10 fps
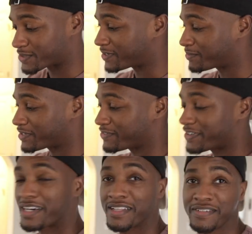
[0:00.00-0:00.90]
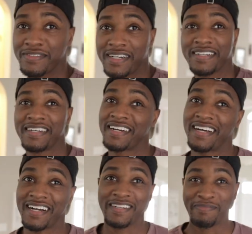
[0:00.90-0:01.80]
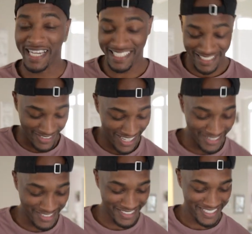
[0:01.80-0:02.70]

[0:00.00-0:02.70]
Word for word: going to be a fail if I couldn't make it to your house.